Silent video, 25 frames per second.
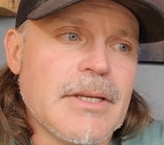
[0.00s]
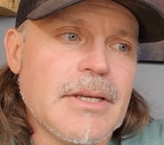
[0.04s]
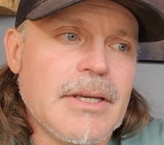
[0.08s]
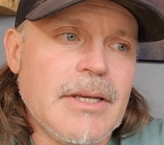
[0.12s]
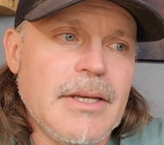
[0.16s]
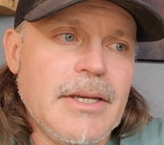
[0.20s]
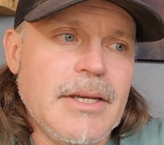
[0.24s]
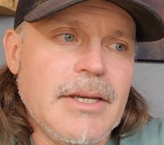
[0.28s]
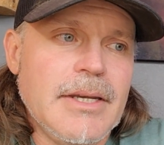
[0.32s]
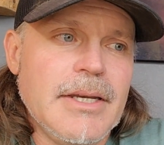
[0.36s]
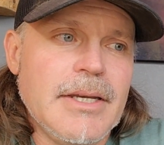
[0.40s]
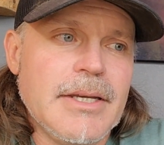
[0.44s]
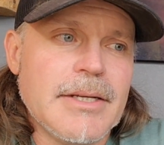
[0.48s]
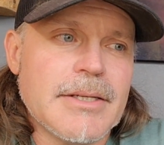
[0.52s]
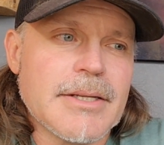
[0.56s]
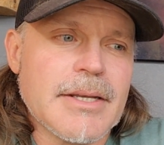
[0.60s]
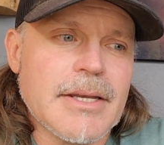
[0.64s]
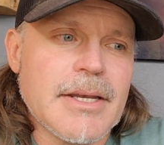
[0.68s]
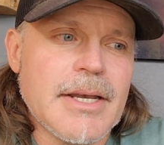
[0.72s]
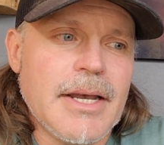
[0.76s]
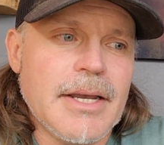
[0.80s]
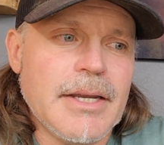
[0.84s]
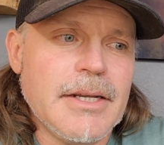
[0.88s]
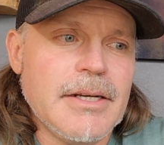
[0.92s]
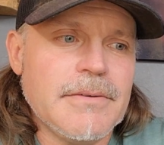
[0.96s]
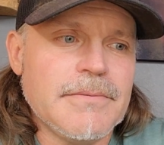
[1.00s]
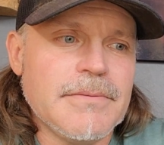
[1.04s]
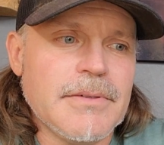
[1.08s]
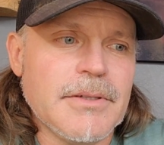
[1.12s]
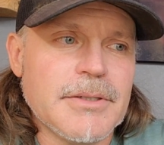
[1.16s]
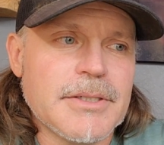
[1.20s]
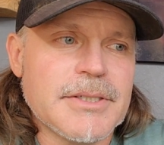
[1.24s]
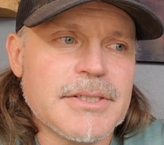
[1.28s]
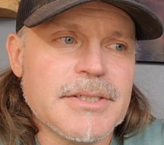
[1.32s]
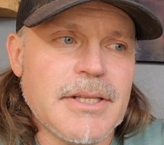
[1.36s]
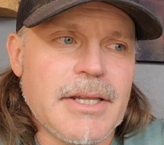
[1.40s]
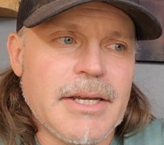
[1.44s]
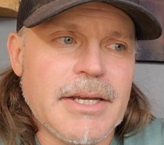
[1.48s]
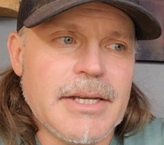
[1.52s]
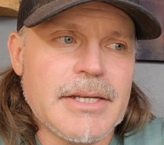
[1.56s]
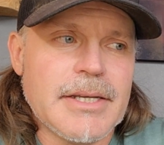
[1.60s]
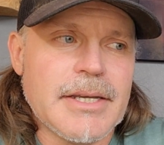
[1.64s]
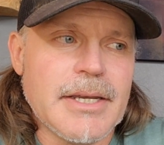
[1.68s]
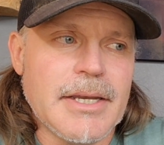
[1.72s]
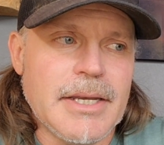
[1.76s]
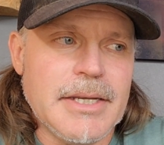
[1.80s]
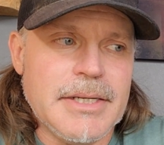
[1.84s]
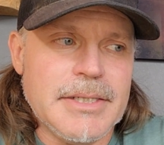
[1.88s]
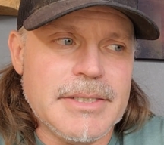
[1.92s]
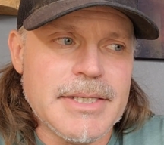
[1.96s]
It kind of looks like
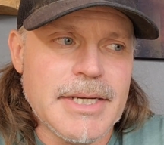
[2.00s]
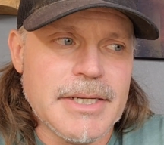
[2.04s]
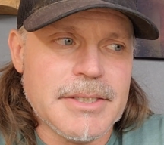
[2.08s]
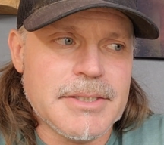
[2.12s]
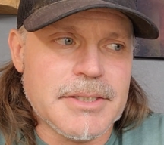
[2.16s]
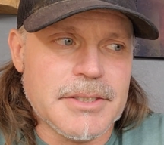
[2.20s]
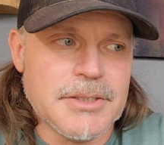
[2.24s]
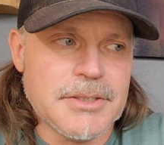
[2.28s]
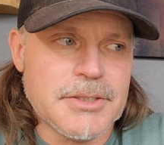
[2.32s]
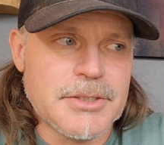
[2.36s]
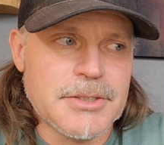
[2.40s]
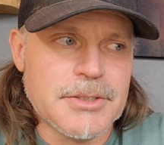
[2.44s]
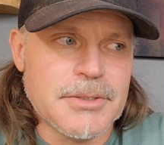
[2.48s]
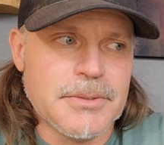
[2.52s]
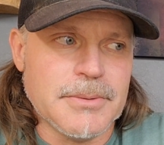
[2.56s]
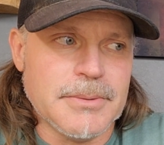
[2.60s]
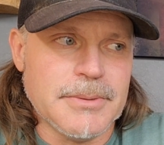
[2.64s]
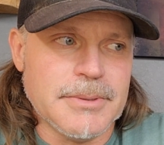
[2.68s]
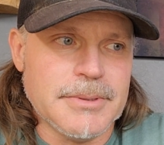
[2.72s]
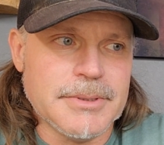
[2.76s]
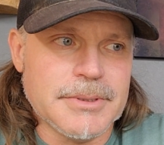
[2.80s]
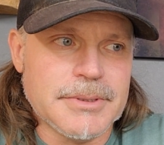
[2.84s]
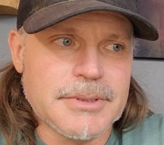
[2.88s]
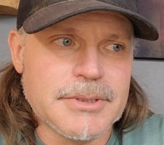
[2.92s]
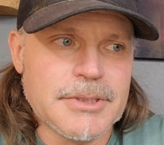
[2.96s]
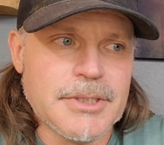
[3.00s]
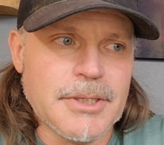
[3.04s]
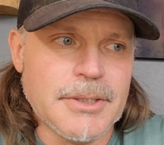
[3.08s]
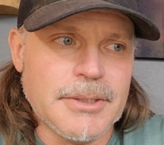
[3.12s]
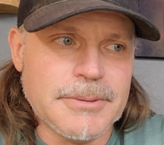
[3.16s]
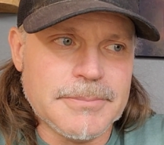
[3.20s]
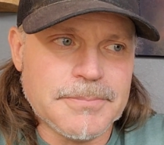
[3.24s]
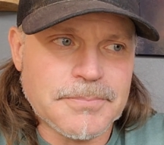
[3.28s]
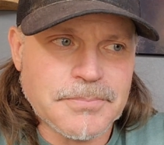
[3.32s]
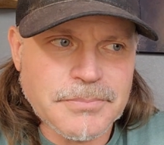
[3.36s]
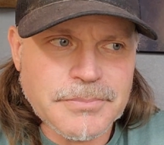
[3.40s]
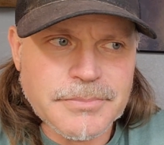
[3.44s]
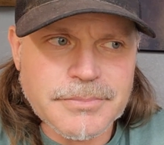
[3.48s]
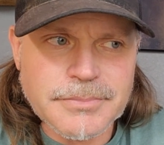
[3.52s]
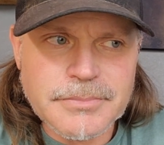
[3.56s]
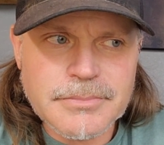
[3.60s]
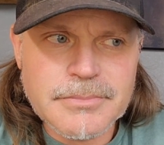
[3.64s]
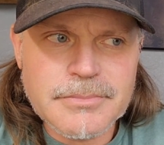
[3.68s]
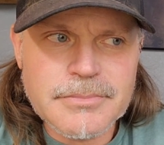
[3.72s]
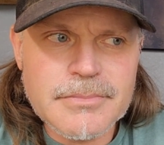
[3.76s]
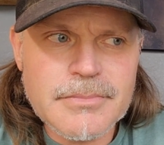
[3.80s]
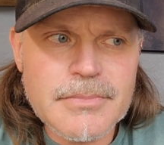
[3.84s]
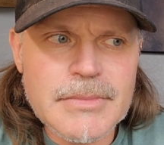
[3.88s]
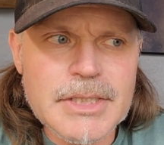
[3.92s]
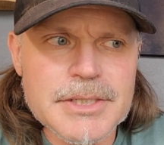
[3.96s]
a dentist tool. So
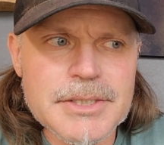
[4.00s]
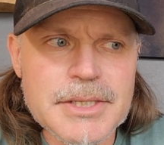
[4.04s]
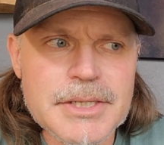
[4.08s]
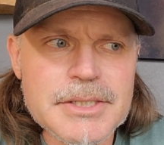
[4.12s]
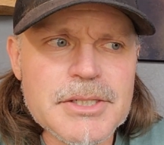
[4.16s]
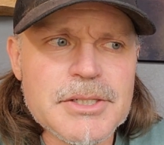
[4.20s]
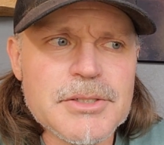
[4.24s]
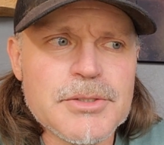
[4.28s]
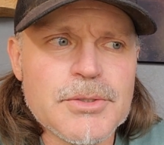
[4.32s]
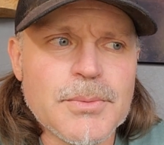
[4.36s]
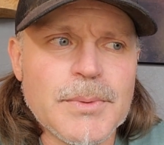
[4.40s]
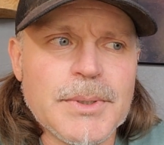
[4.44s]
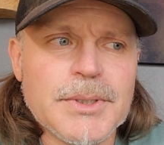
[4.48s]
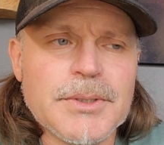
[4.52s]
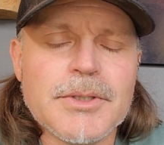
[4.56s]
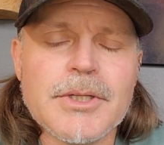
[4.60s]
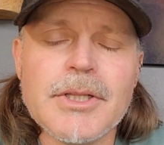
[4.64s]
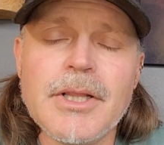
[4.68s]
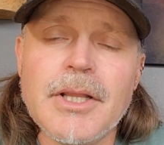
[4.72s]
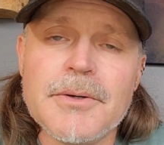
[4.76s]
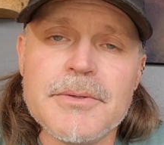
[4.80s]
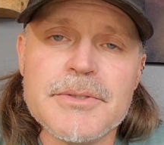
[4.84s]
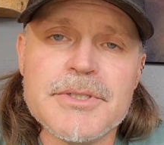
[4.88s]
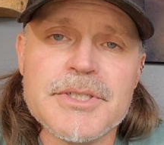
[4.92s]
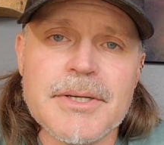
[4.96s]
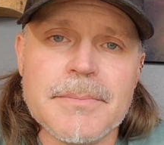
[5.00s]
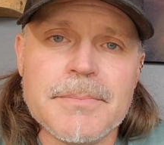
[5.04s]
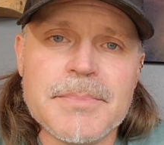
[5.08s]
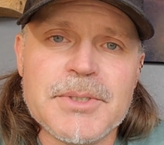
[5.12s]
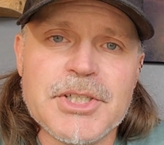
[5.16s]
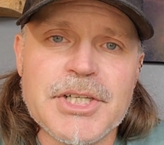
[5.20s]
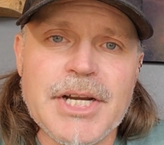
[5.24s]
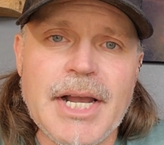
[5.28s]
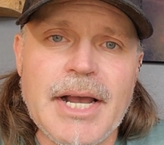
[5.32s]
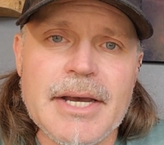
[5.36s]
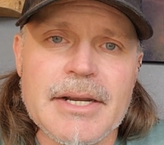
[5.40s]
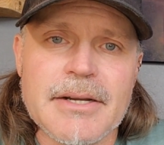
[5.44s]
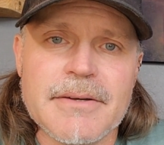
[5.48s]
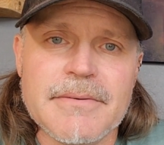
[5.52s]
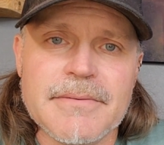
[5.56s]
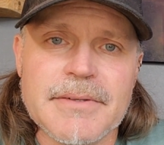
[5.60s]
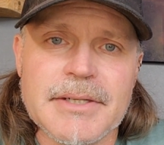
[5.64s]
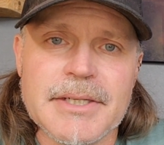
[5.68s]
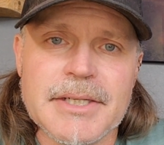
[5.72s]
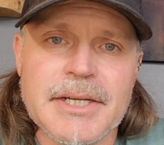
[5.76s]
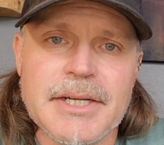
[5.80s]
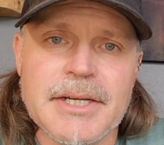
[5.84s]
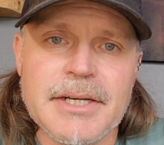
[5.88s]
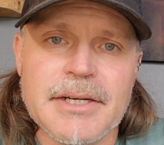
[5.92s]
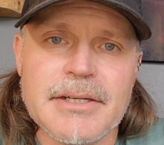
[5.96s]
this is a real close-up shot of
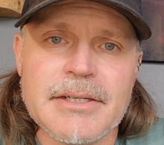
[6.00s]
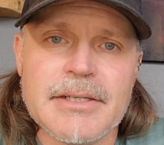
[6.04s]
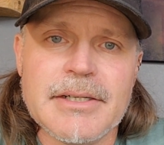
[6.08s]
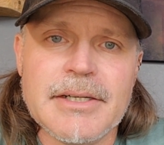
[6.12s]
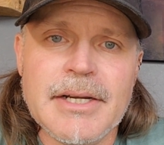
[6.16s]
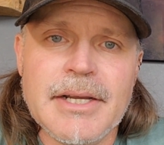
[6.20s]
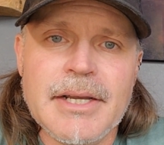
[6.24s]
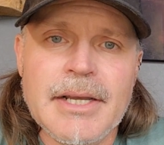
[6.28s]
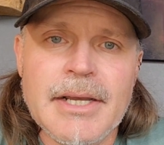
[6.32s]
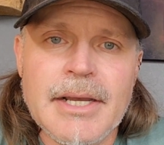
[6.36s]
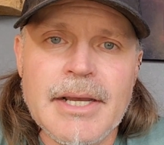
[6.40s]
it here.